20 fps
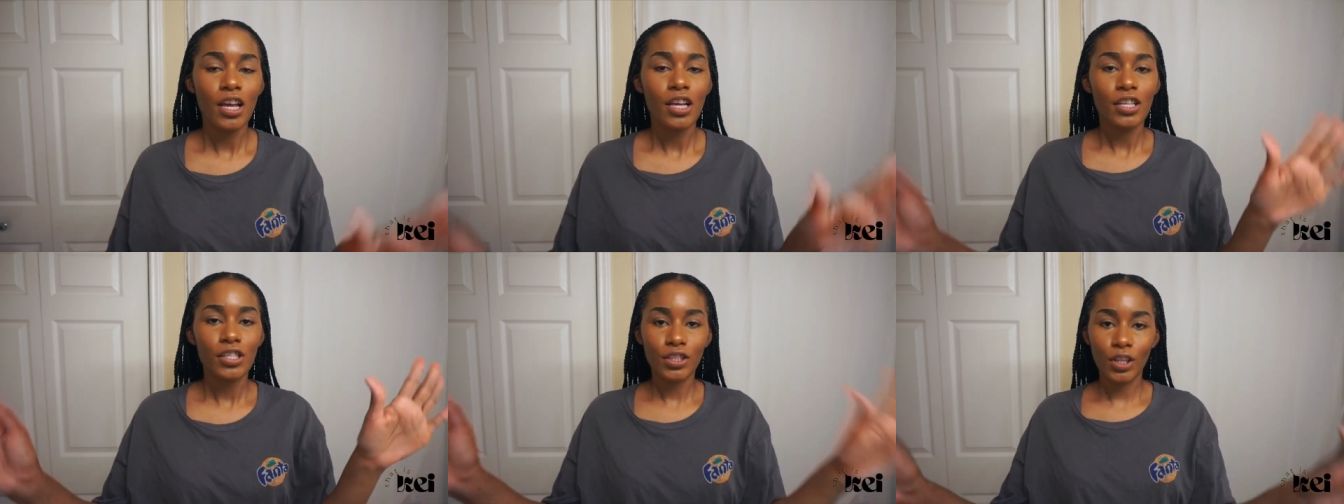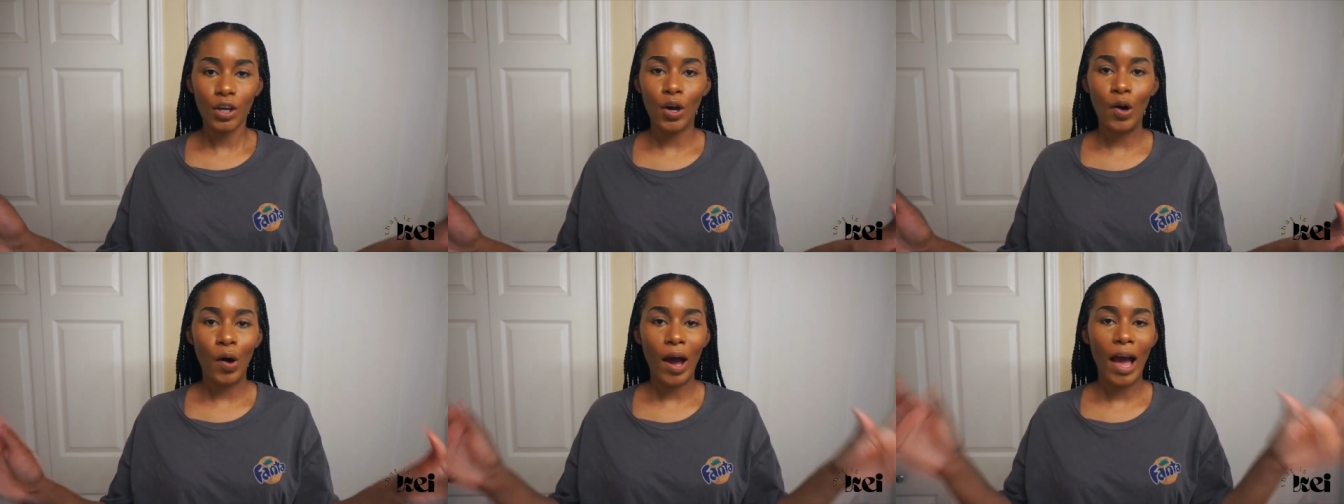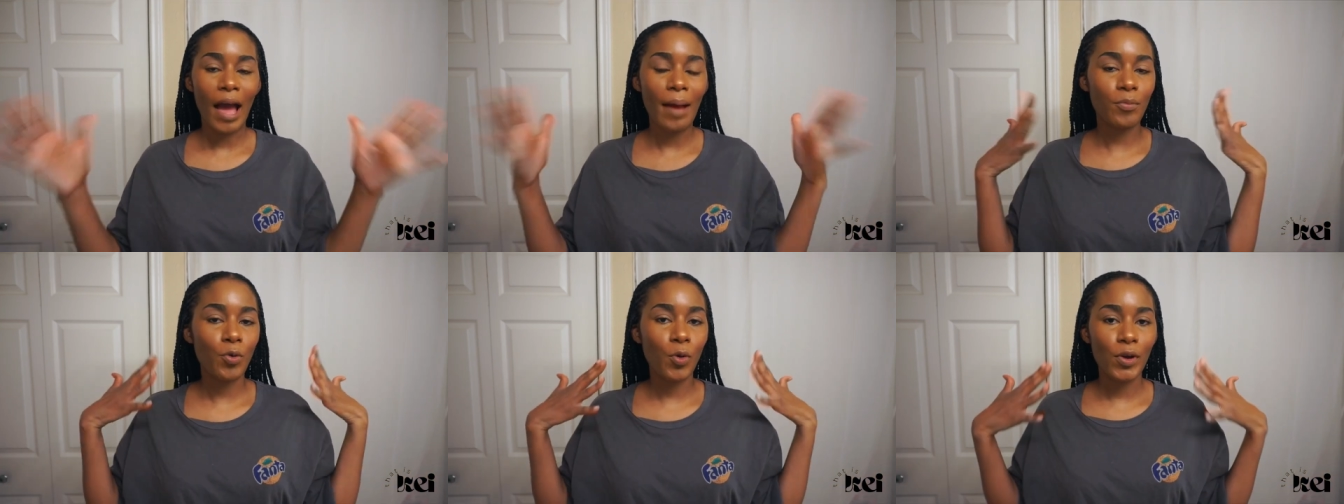So
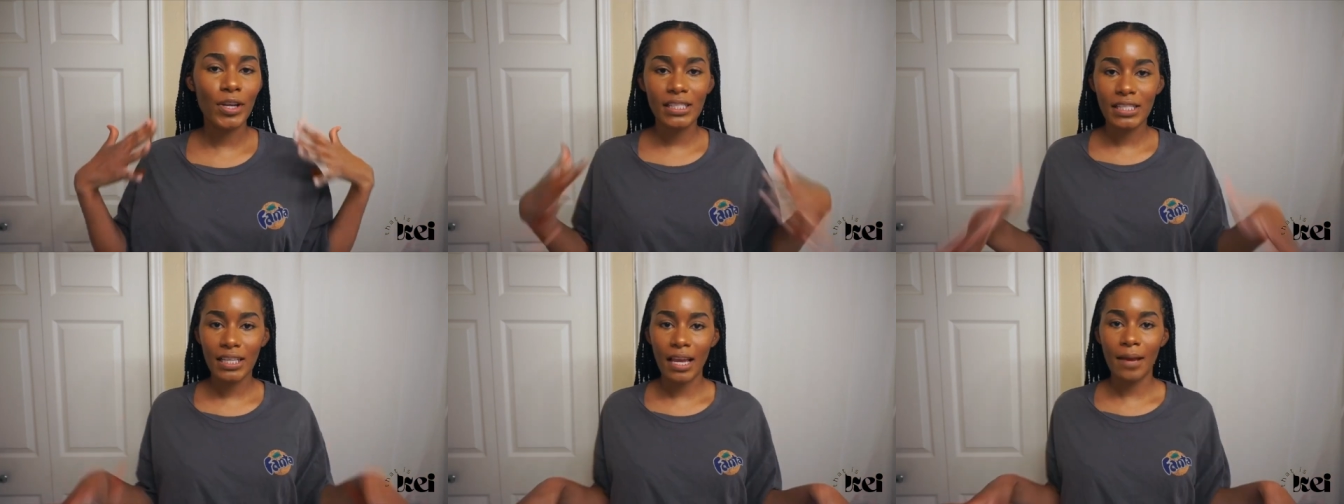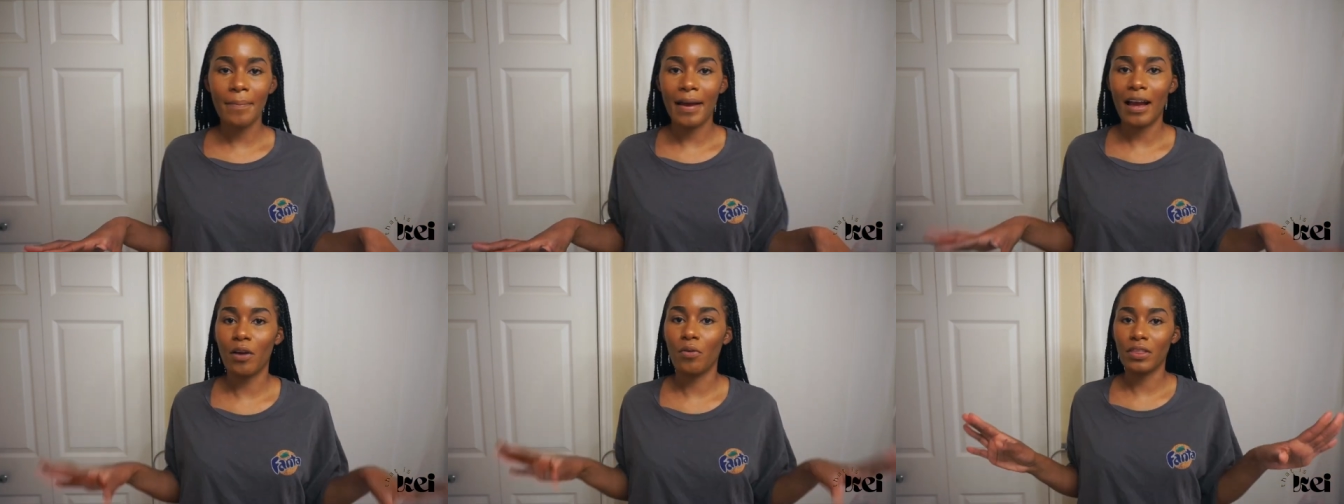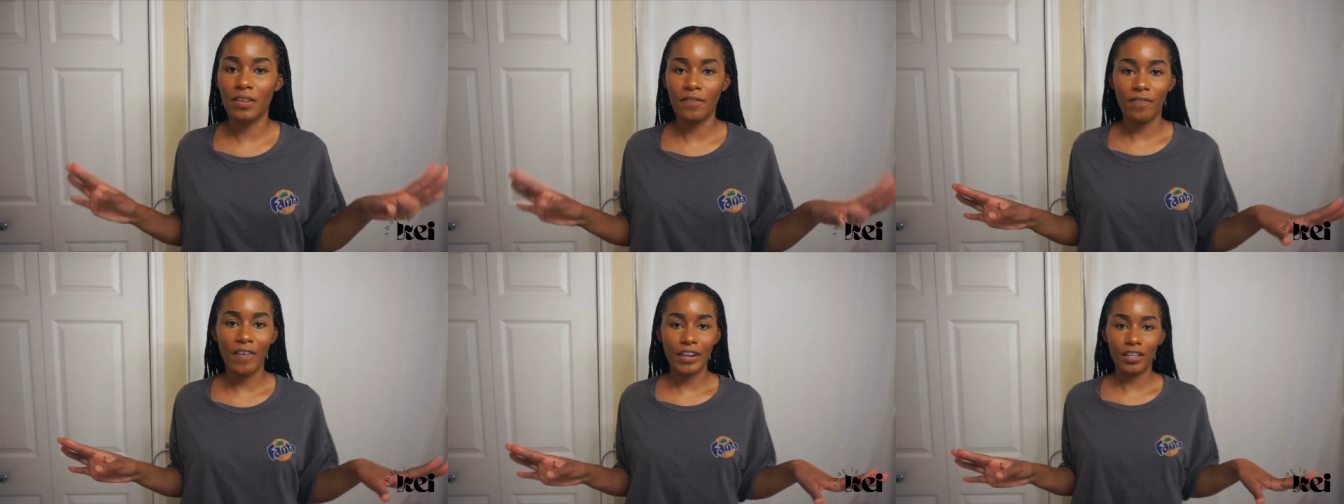I'm going to come back with
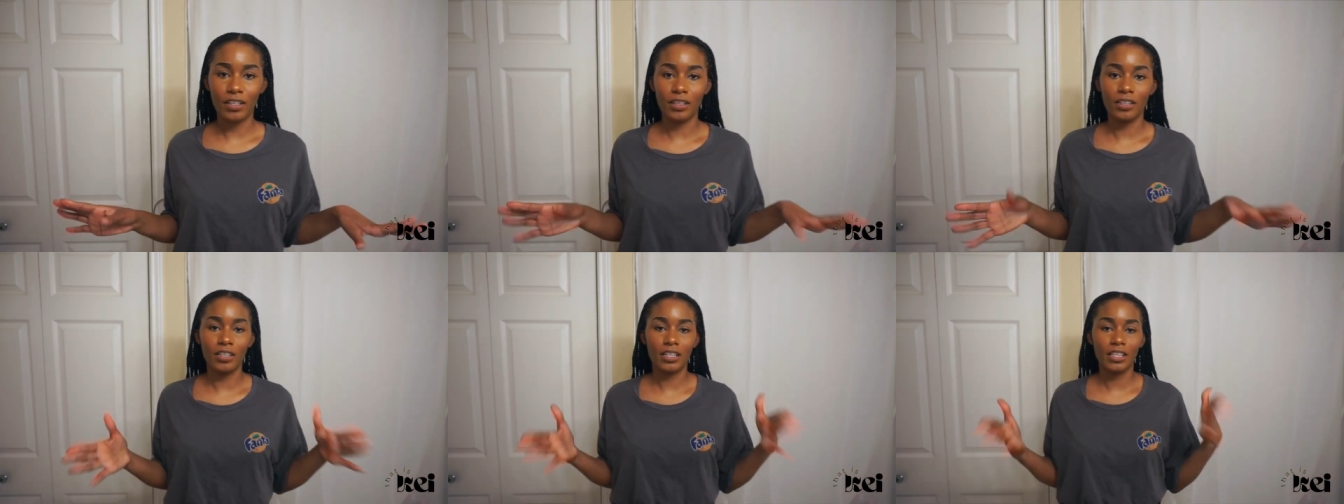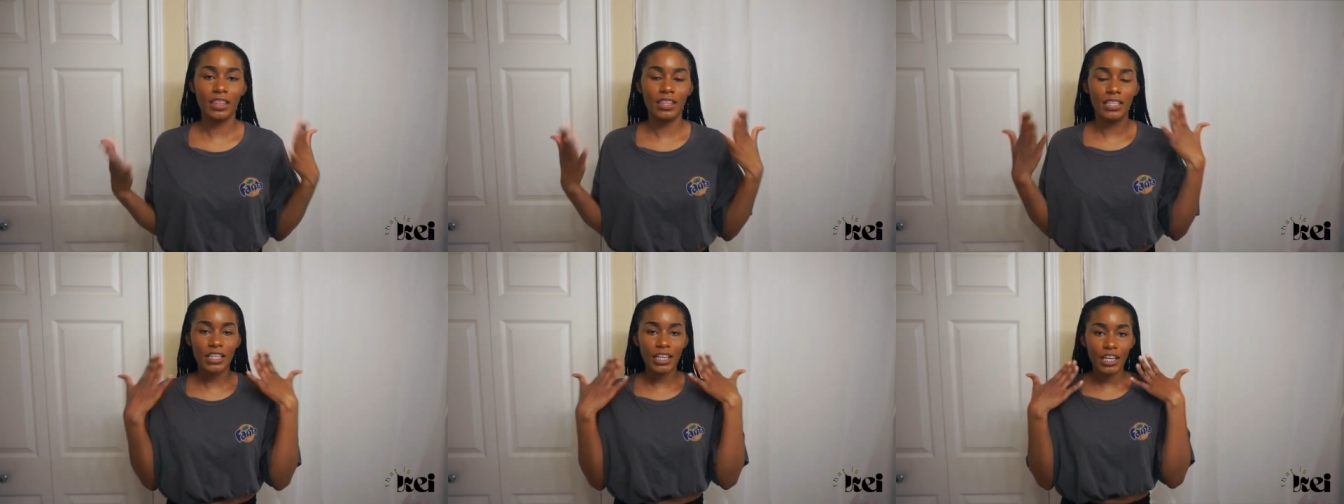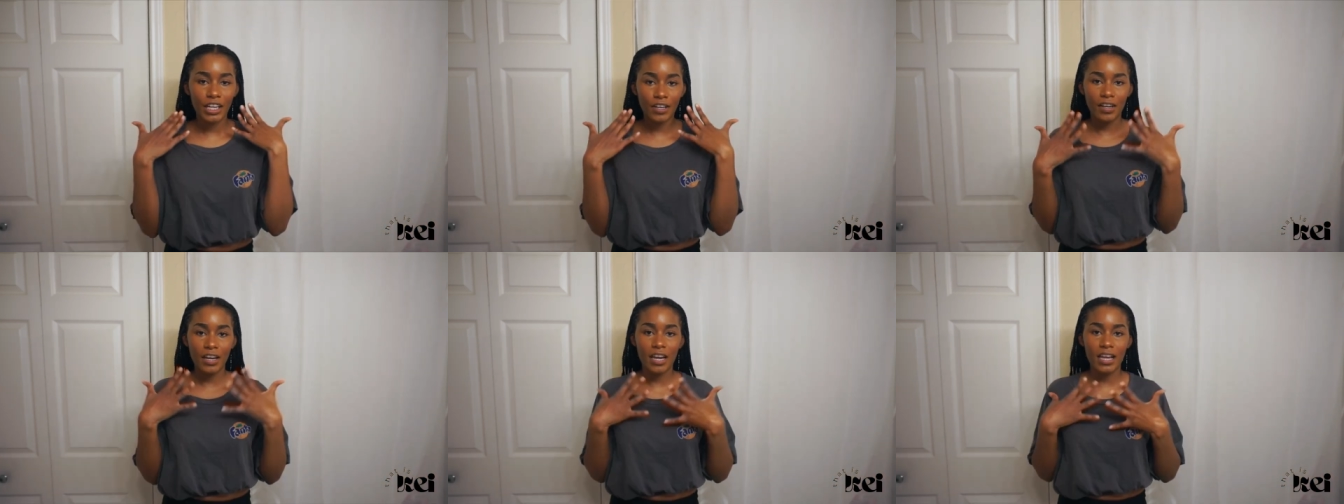the final look. The
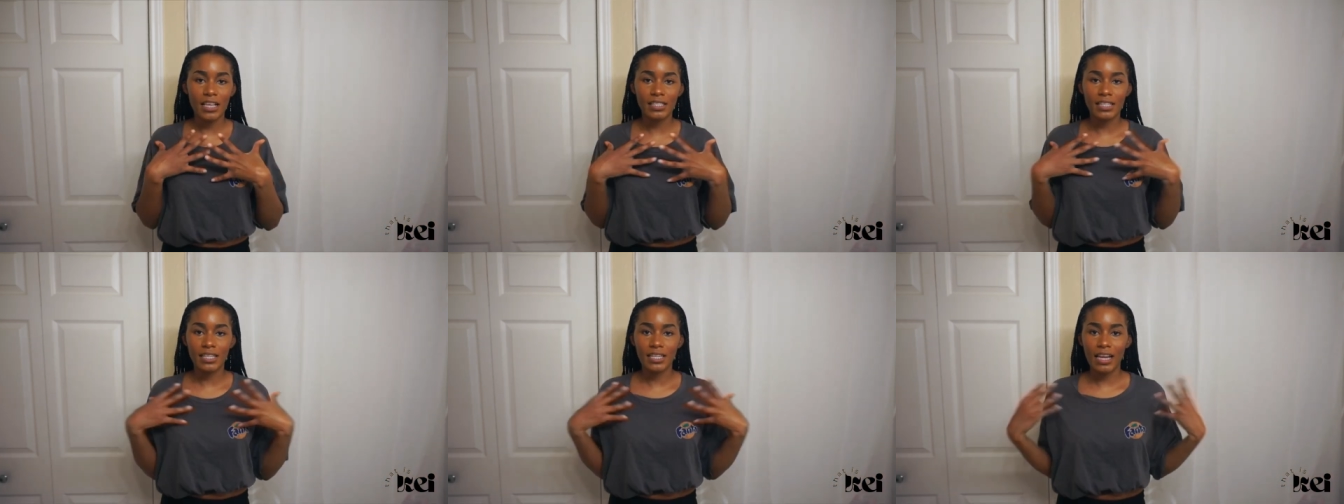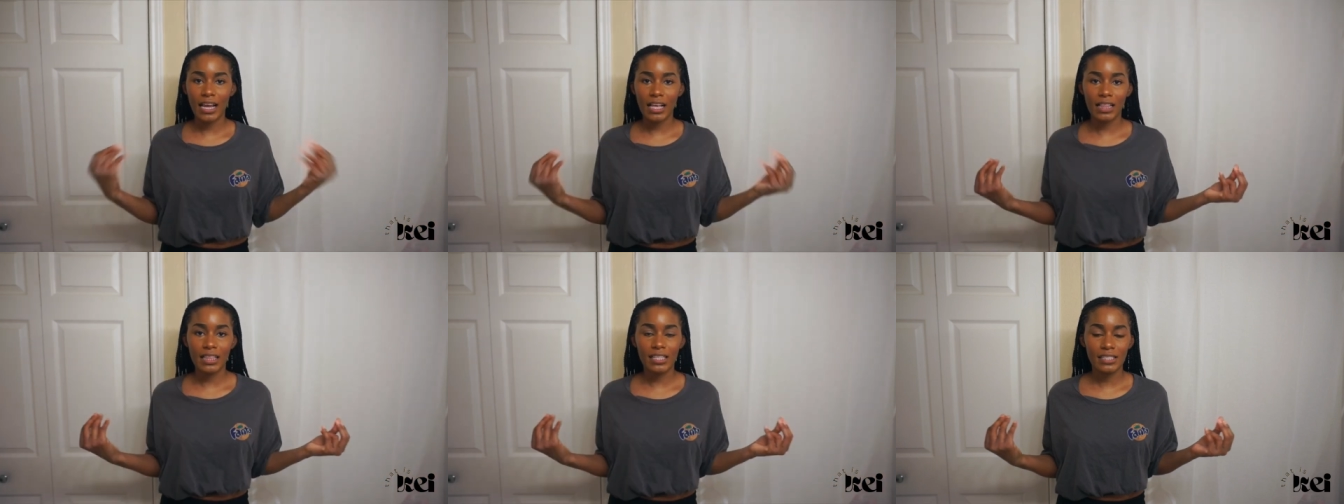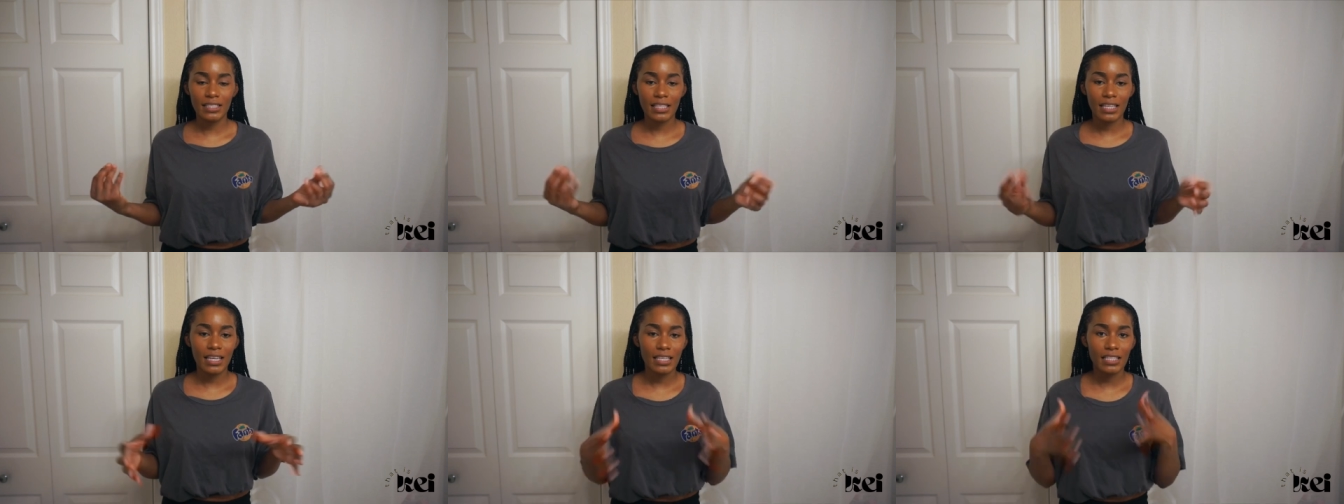earrings, the
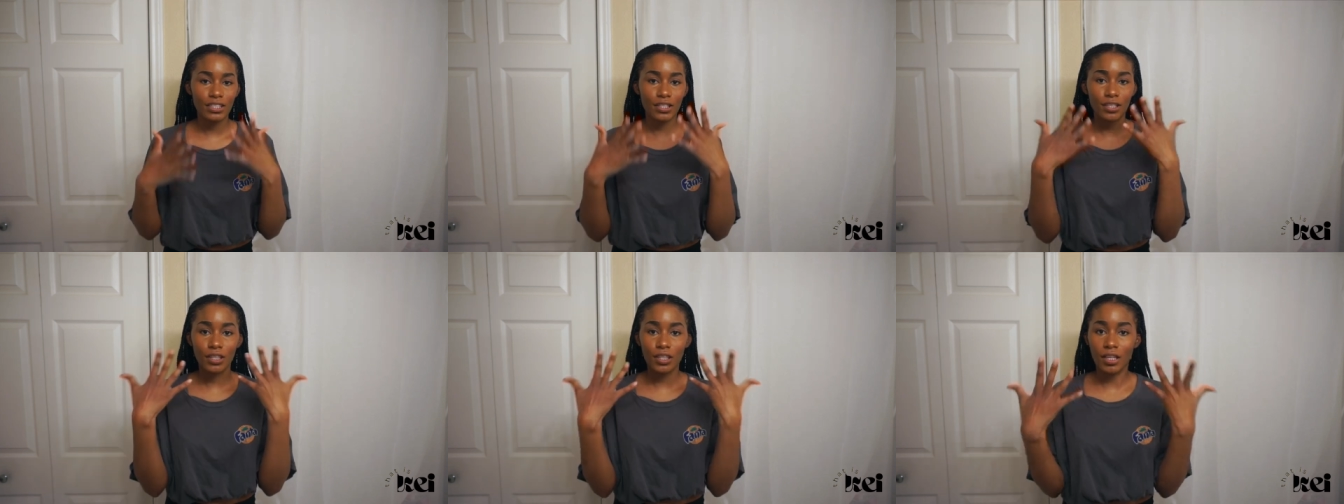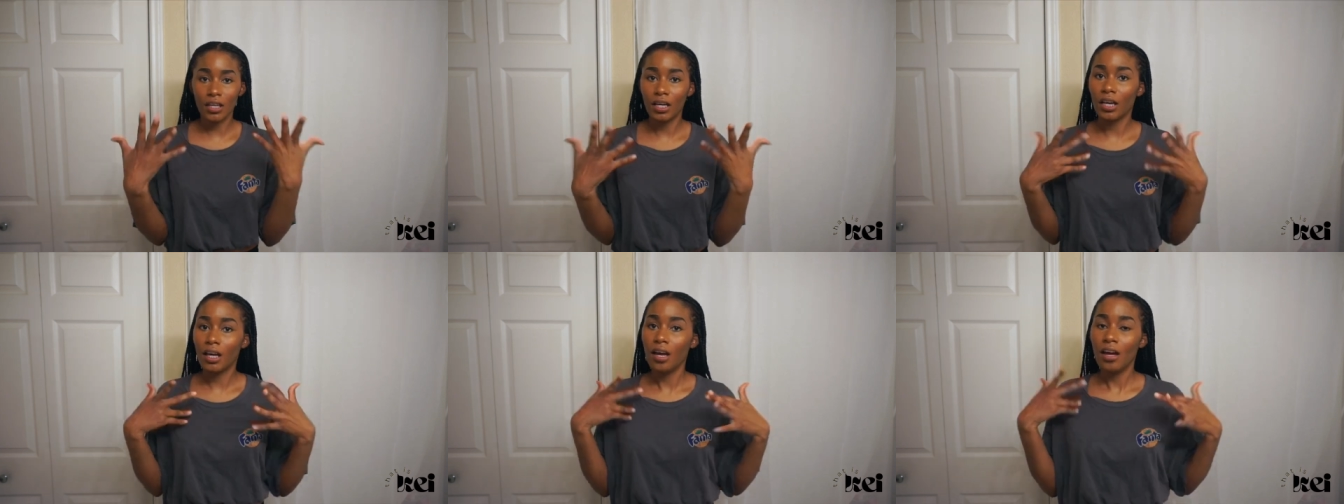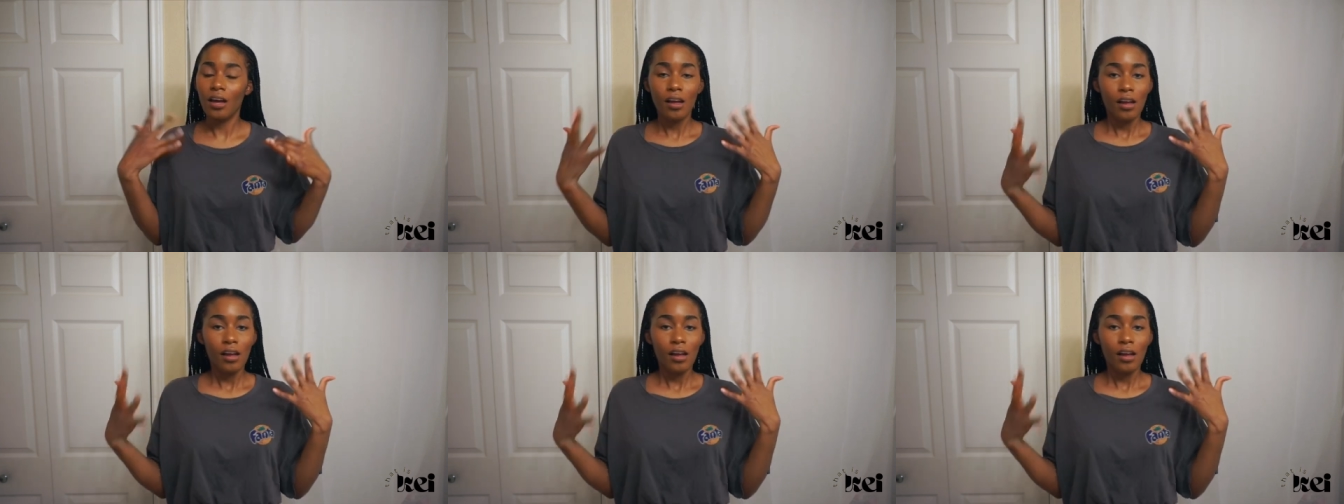necklaces, the